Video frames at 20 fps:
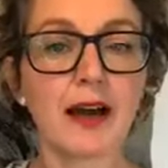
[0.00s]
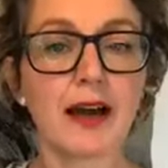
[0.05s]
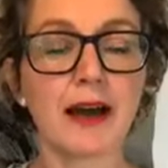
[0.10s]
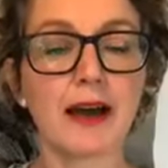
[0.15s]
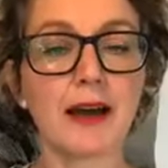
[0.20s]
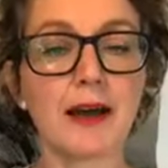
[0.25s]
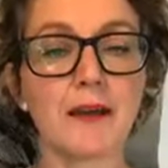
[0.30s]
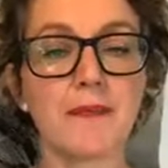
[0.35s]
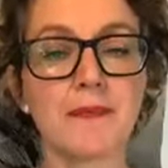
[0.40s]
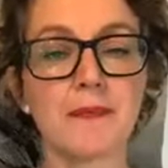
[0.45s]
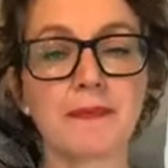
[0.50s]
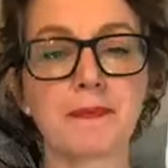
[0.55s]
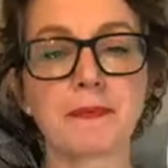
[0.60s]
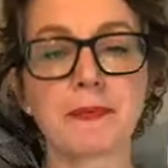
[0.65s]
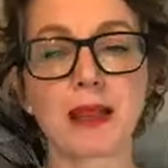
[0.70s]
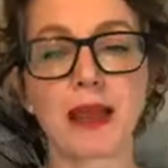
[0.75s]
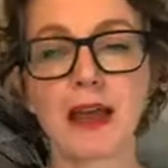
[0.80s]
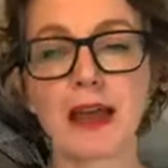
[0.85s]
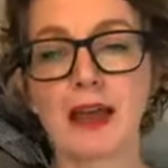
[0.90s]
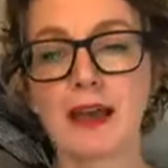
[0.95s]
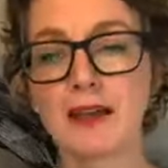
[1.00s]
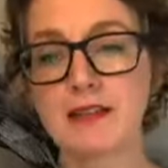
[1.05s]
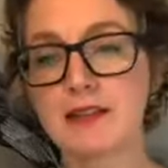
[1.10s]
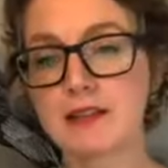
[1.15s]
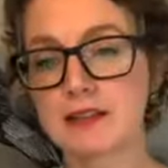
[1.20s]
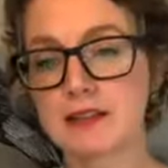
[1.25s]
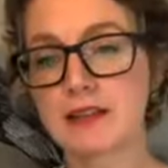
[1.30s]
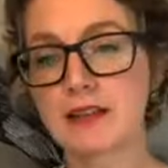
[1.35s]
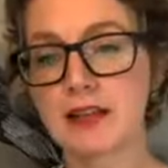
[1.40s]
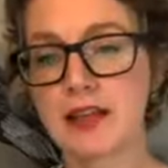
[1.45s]

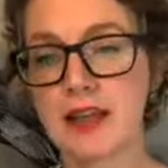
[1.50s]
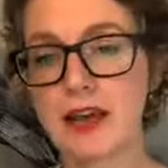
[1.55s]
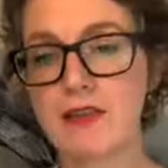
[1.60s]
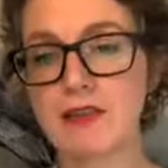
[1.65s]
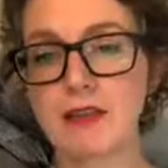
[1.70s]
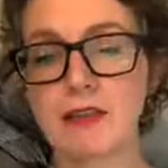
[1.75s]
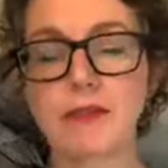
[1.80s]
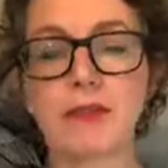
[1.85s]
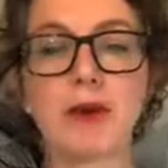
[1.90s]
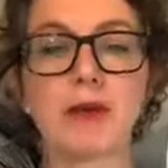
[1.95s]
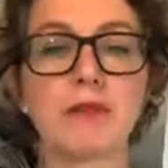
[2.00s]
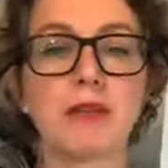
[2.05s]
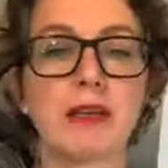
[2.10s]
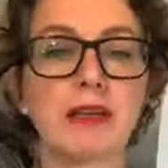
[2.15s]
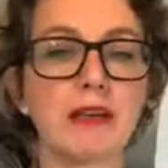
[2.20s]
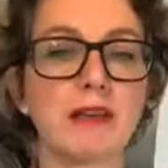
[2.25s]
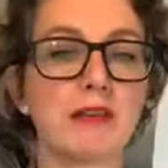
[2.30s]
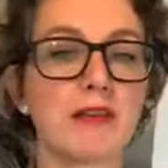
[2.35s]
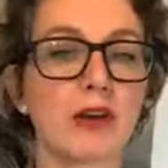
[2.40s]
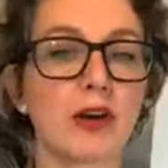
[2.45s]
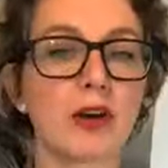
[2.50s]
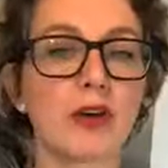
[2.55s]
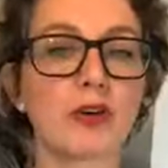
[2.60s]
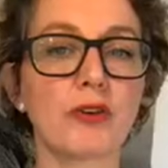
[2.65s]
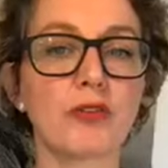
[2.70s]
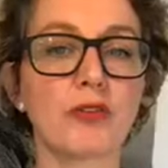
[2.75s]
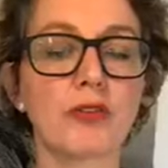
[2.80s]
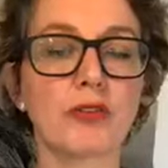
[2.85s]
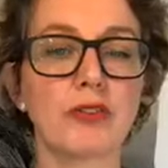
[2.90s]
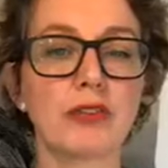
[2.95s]
And Claire at the moment is
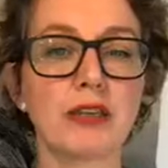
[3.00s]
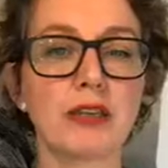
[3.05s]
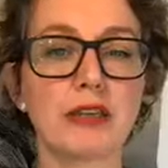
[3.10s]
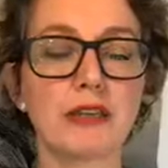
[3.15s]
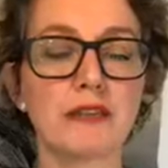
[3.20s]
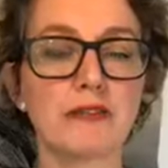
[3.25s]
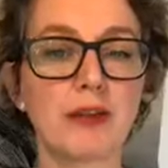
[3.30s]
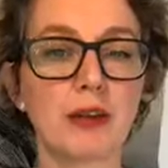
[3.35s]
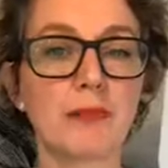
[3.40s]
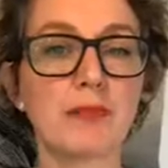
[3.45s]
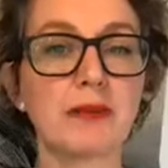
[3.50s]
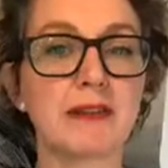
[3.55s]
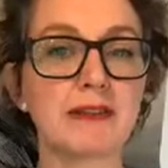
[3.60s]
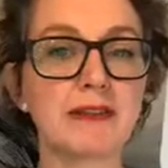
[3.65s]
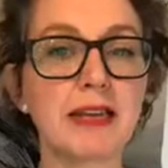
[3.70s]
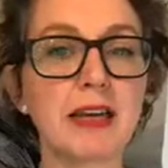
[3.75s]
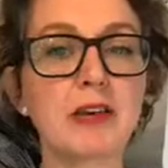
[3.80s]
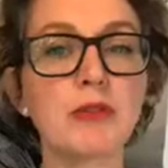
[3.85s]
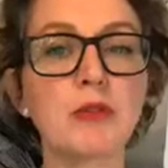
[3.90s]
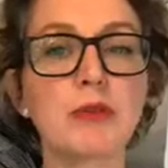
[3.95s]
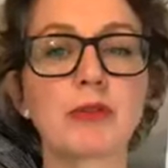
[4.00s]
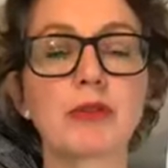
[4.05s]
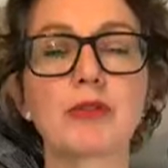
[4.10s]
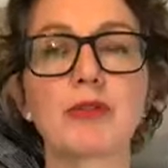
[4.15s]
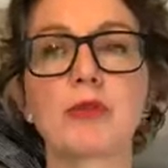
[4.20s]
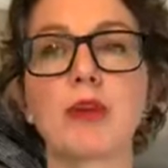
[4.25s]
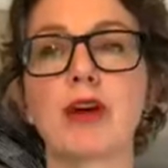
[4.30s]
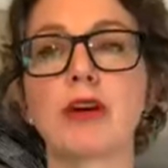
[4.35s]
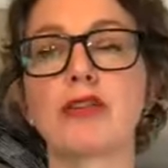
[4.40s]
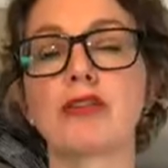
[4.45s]
on the Developing
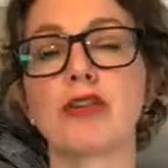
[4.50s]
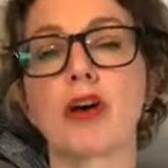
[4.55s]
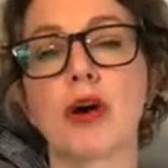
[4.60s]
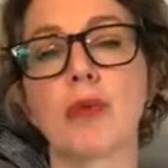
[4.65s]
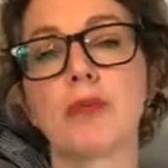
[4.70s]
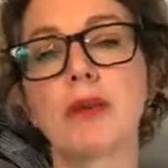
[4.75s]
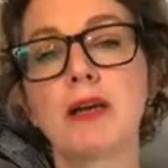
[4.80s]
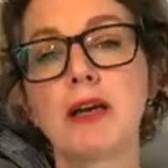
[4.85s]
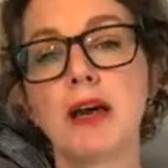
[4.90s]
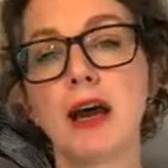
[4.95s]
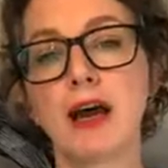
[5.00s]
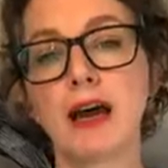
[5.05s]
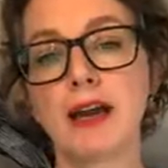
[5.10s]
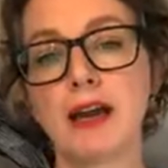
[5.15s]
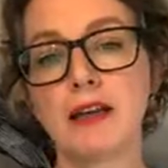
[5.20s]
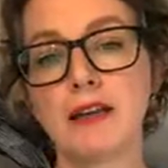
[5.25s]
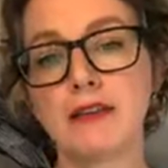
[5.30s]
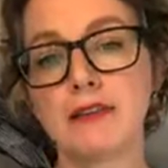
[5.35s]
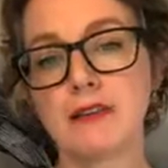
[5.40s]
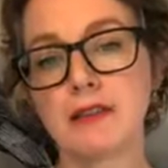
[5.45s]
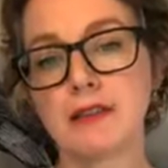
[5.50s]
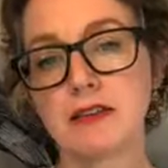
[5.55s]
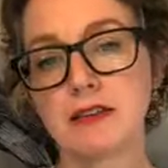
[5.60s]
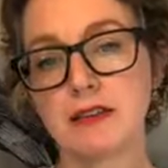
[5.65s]
Sketchbooks workshop, and